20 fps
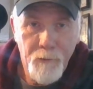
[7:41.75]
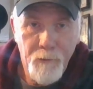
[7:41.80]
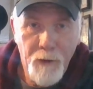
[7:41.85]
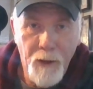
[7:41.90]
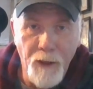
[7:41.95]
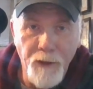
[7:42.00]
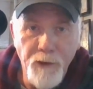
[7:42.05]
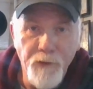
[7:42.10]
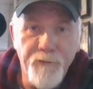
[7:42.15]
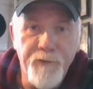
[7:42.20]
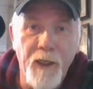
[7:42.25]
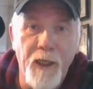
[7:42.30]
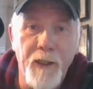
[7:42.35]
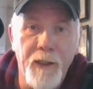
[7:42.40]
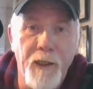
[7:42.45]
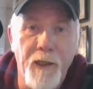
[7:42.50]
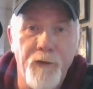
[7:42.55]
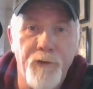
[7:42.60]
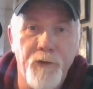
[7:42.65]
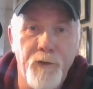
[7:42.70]
and you've got
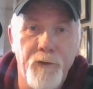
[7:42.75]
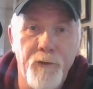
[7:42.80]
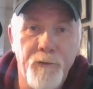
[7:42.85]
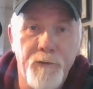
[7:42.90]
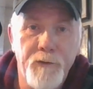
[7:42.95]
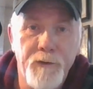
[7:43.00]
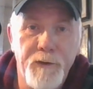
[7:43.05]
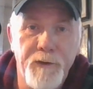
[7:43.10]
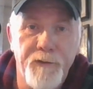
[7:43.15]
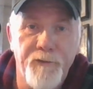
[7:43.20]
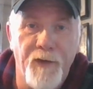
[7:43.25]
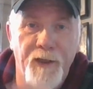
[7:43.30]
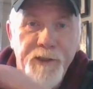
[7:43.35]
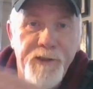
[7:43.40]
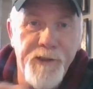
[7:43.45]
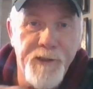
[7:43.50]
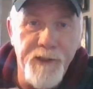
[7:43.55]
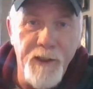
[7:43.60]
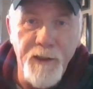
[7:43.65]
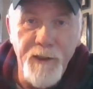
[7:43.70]
other
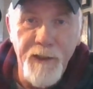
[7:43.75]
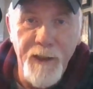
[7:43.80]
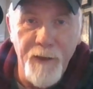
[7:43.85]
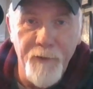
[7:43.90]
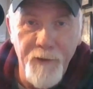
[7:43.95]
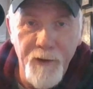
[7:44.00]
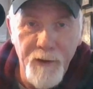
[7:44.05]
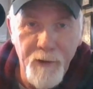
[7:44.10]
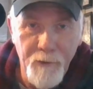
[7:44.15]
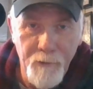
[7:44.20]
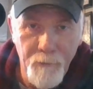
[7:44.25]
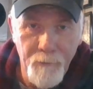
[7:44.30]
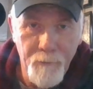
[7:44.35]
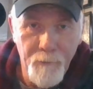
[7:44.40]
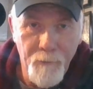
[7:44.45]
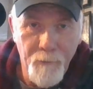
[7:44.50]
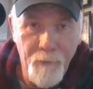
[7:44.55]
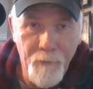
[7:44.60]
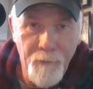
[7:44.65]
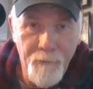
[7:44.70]
devices in the area
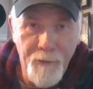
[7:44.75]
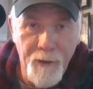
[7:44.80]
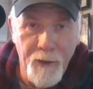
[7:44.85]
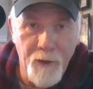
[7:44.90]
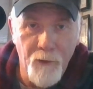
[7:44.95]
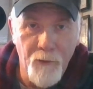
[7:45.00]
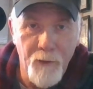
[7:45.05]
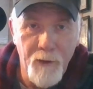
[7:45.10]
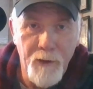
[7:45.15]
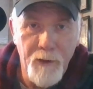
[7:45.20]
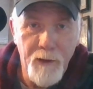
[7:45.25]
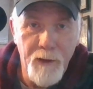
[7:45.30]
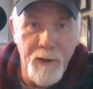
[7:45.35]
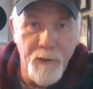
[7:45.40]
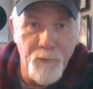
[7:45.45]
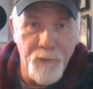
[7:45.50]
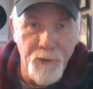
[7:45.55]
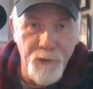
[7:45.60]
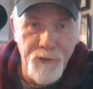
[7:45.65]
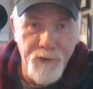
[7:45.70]
that are
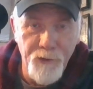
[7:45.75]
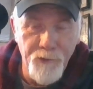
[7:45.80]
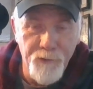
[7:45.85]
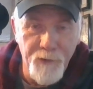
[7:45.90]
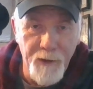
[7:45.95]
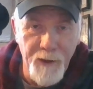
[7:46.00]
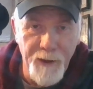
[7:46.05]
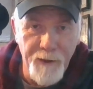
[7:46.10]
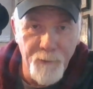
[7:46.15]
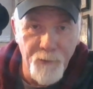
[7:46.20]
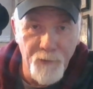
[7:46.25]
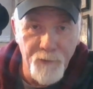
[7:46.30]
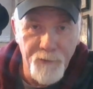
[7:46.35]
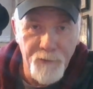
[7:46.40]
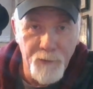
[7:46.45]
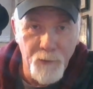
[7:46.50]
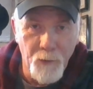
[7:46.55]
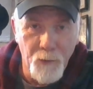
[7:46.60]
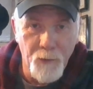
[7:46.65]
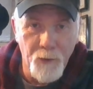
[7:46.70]
in Bluetooth enabled
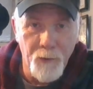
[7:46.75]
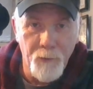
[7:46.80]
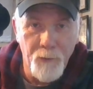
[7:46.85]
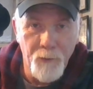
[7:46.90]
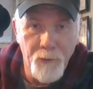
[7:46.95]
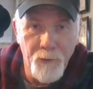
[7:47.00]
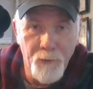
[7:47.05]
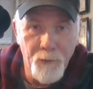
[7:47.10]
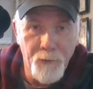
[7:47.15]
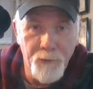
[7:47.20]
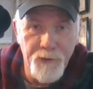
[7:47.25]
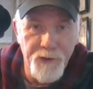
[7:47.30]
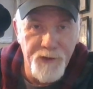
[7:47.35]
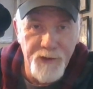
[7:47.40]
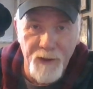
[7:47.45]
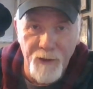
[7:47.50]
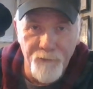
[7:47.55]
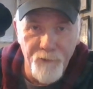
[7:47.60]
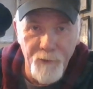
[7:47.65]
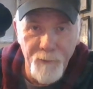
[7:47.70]
or
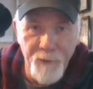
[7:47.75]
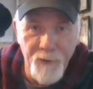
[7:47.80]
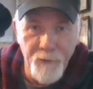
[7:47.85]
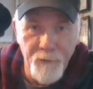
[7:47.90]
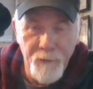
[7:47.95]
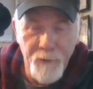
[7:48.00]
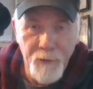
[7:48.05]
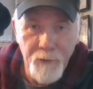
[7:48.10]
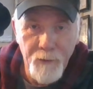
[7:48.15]
discovery mode,